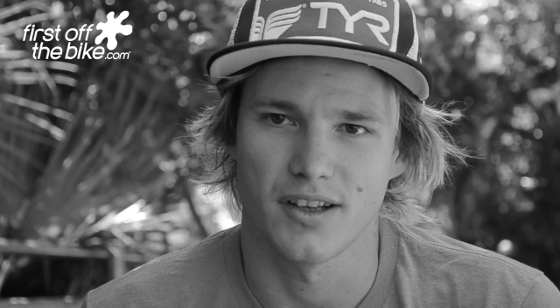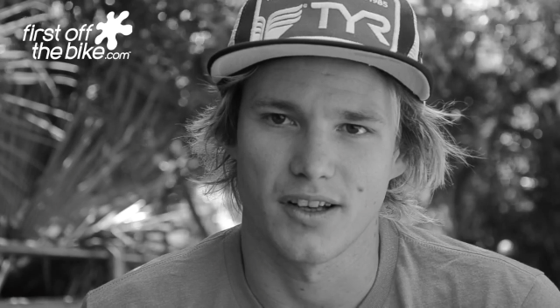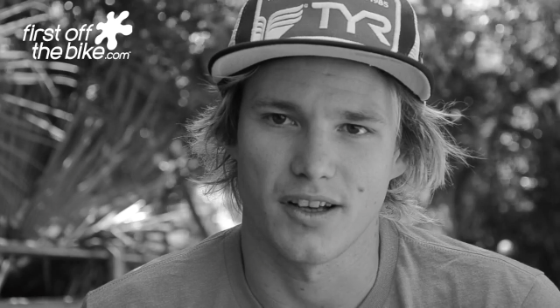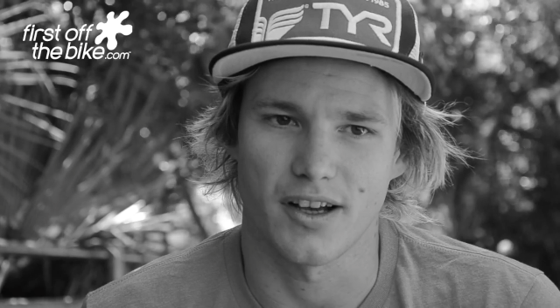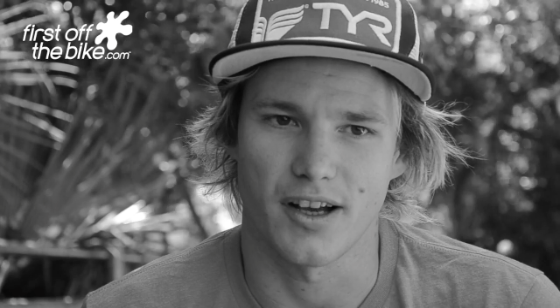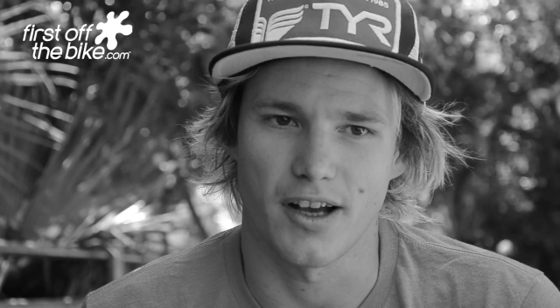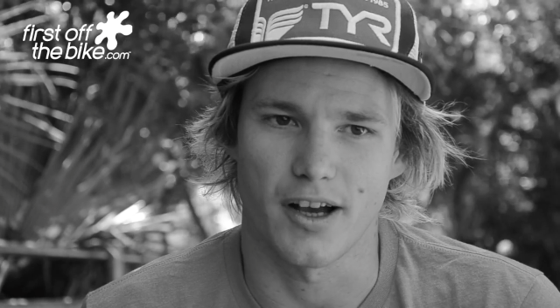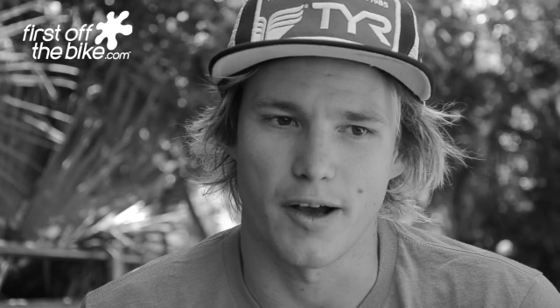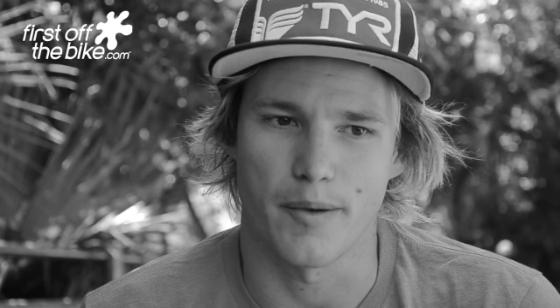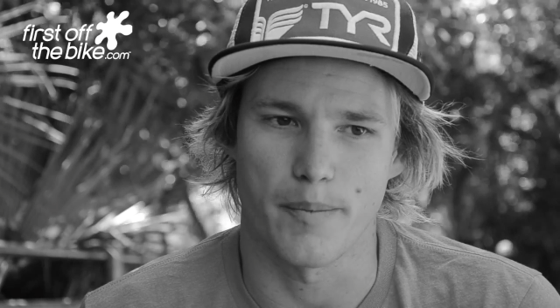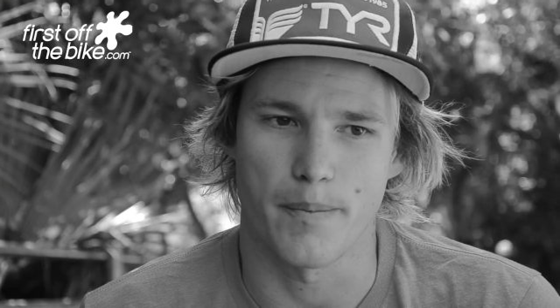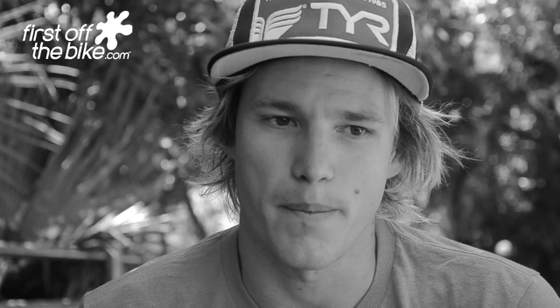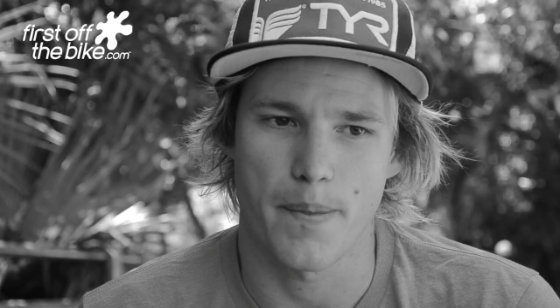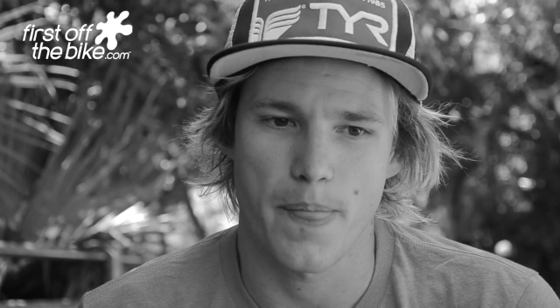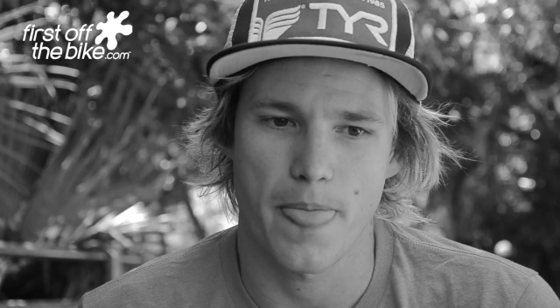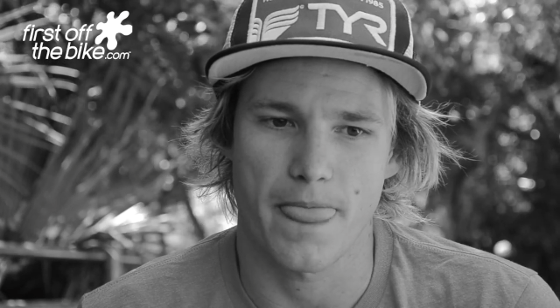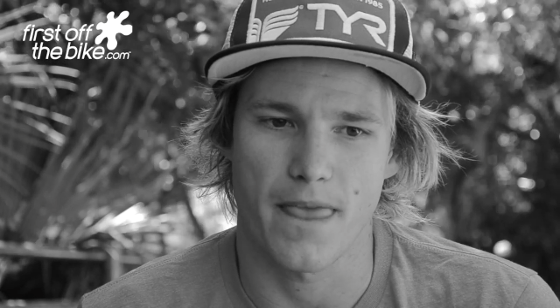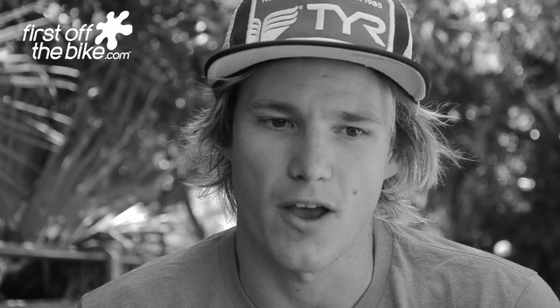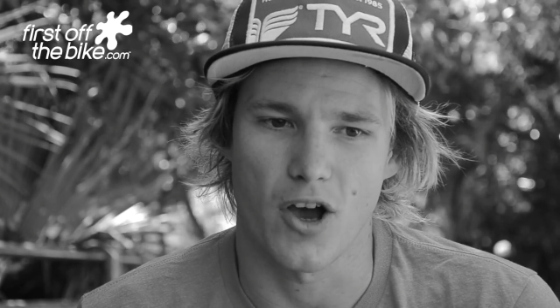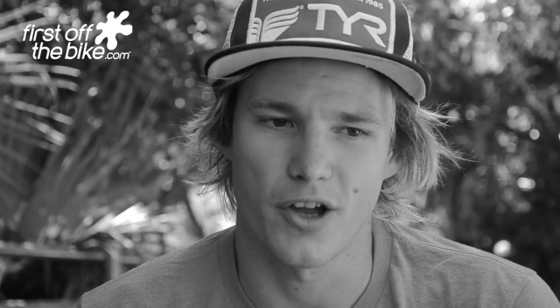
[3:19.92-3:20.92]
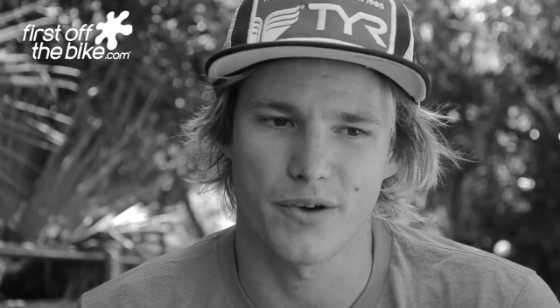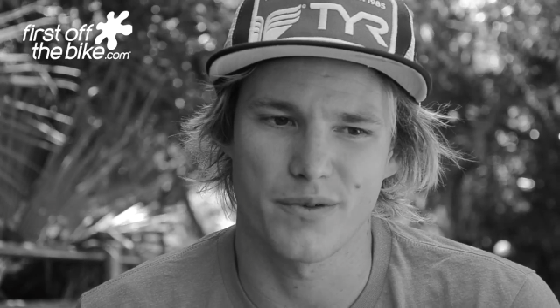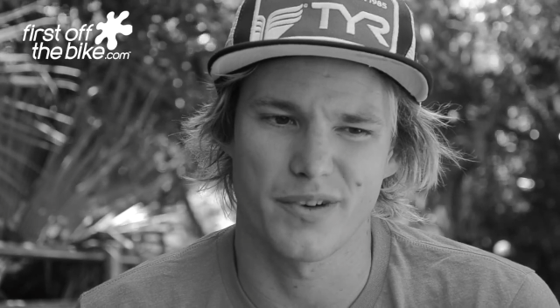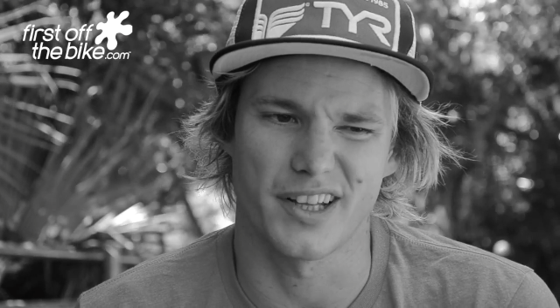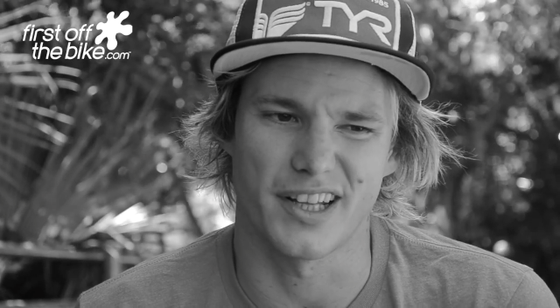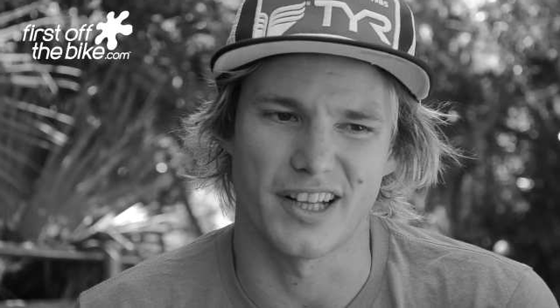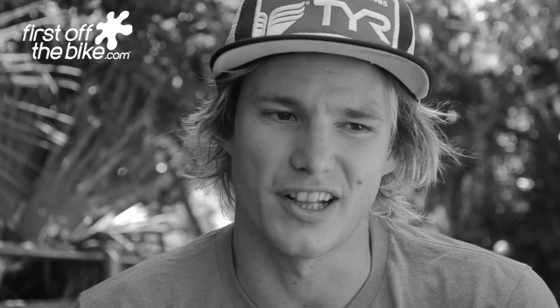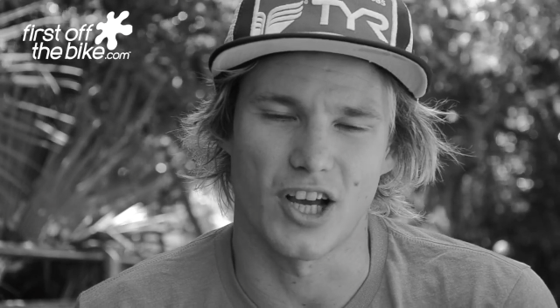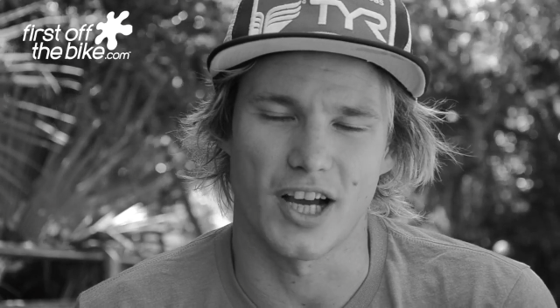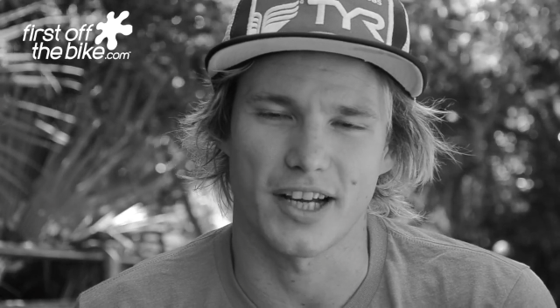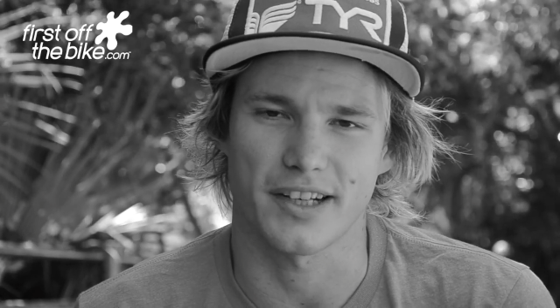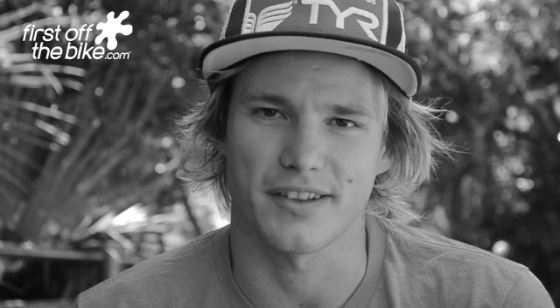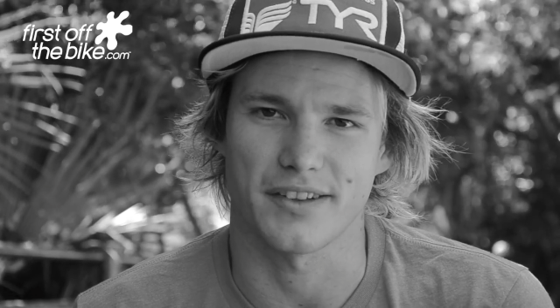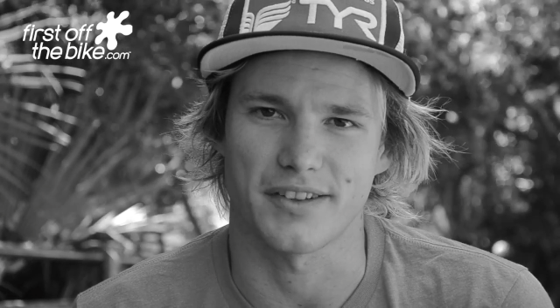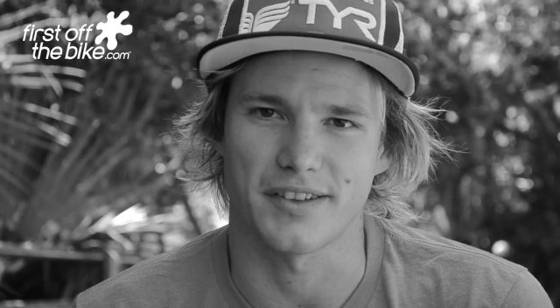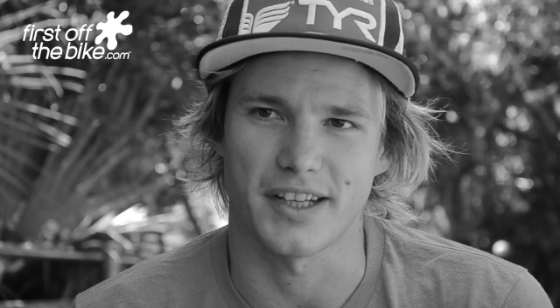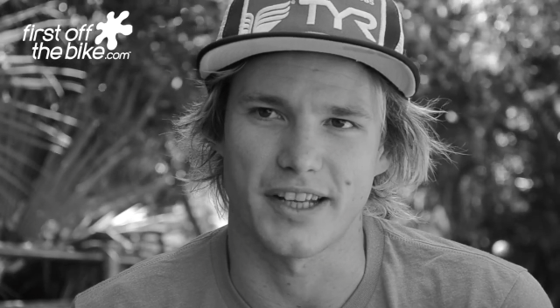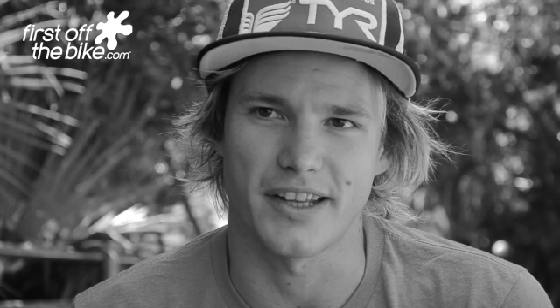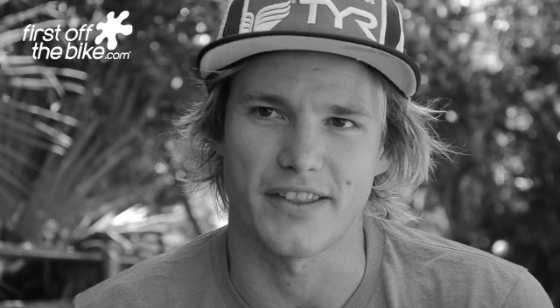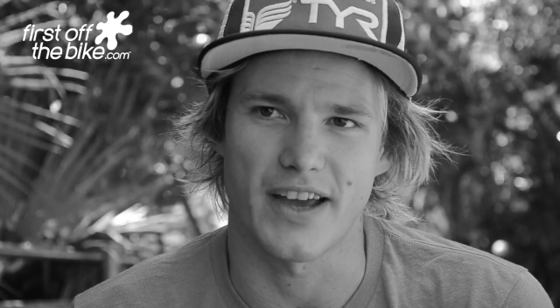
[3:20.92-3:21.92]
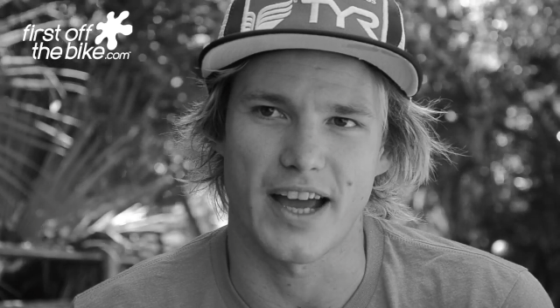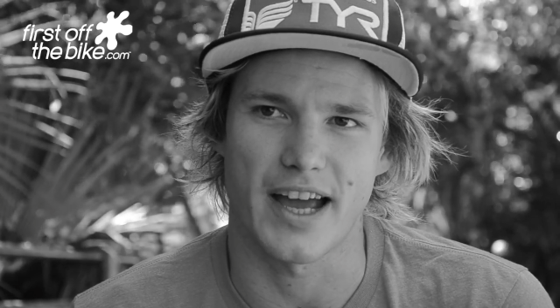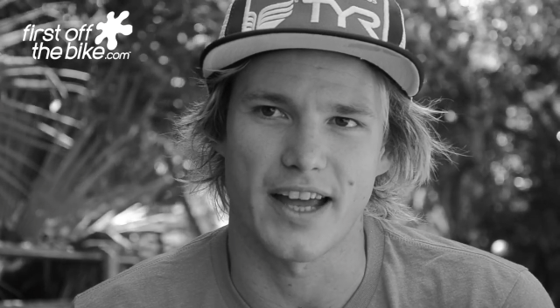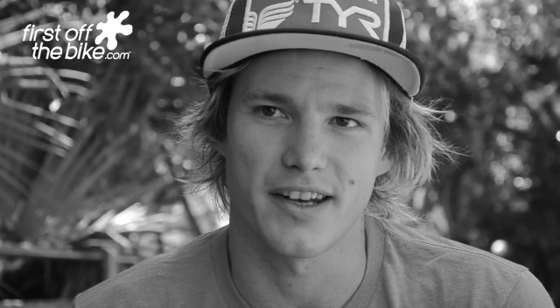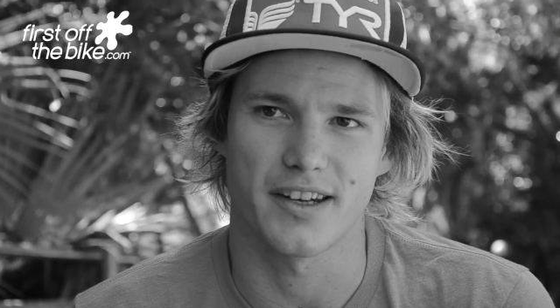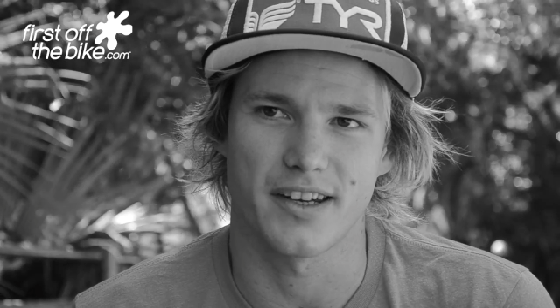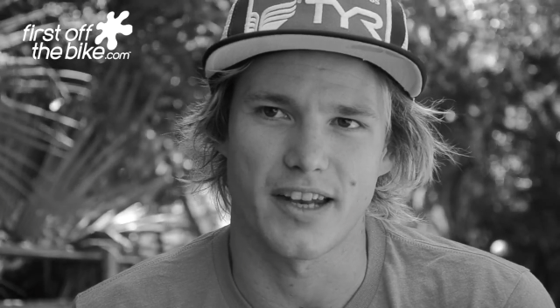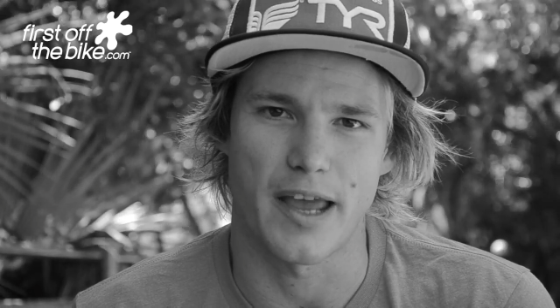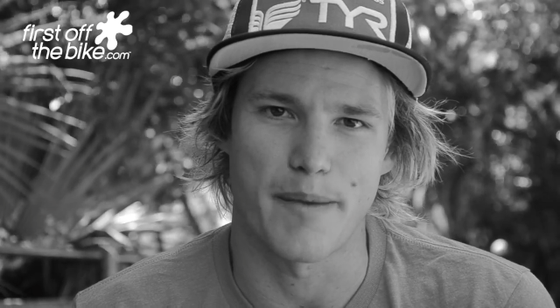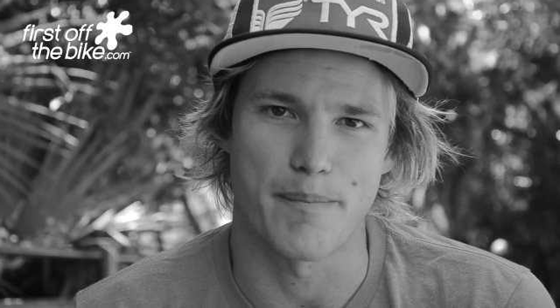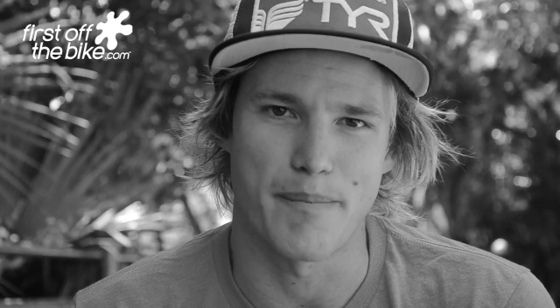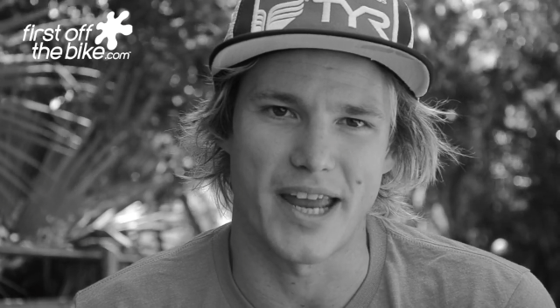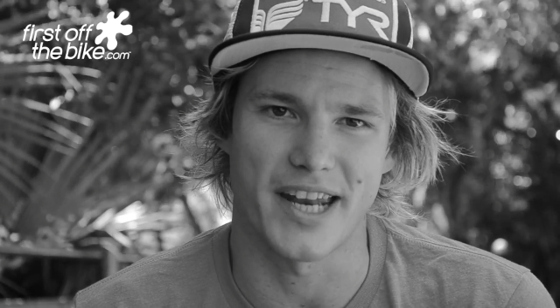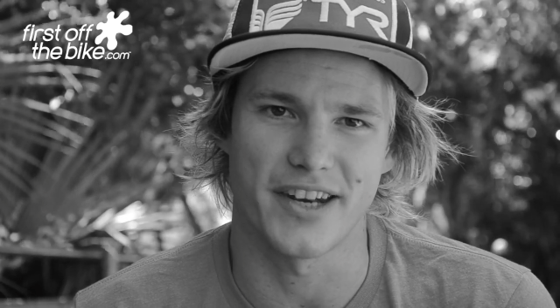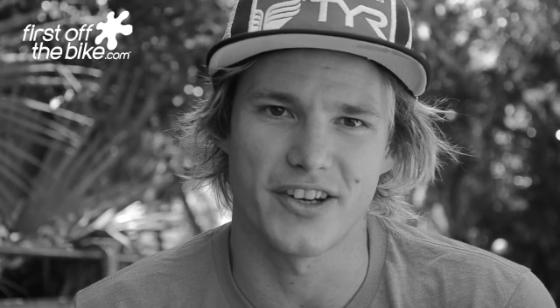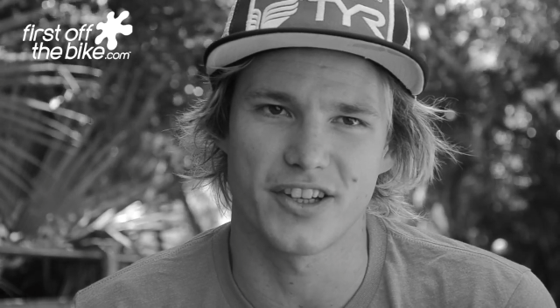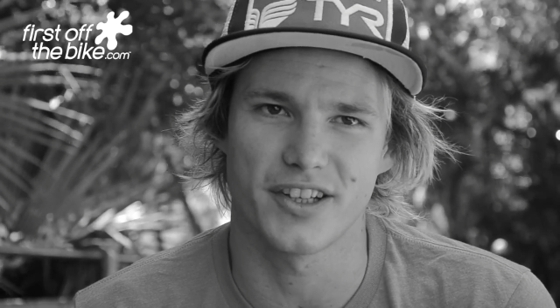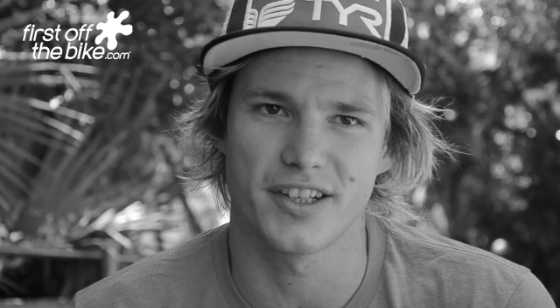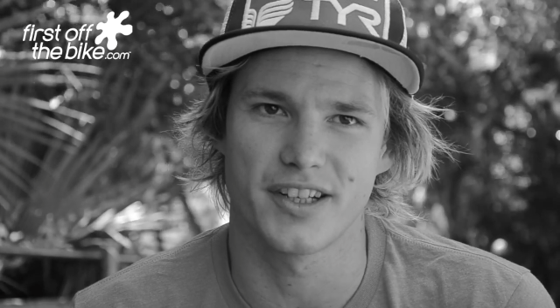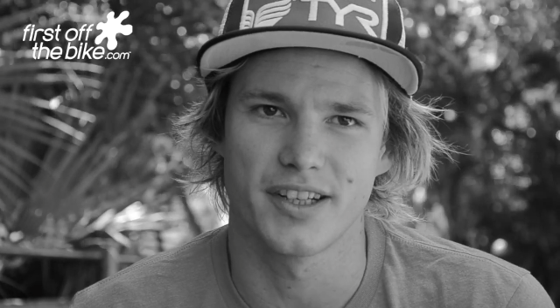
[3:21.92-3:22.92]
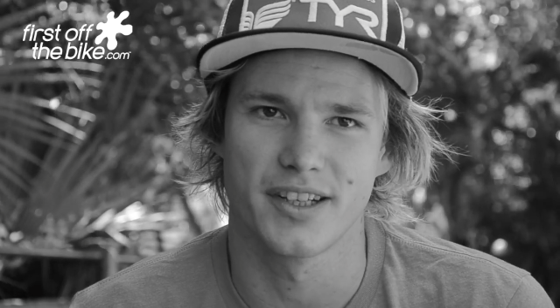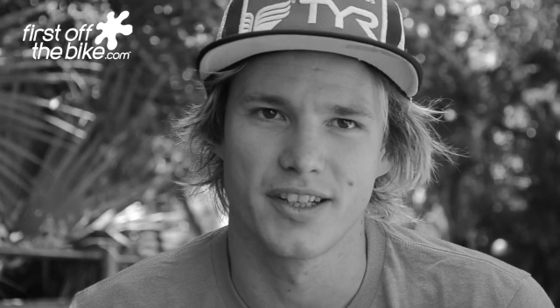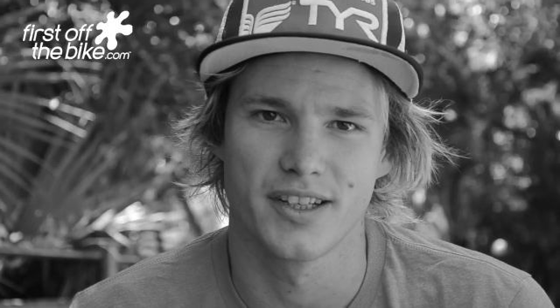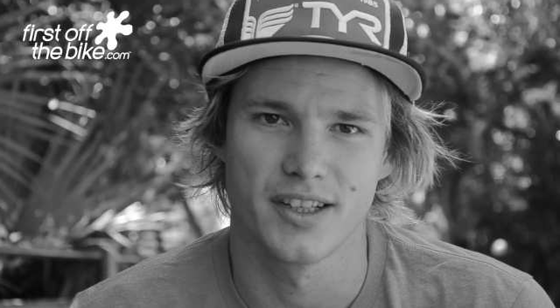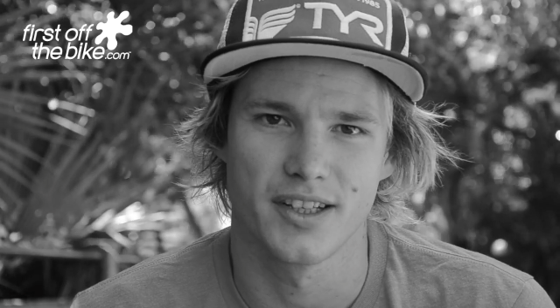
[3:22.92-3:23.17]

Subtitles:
I'd really like to see that amended,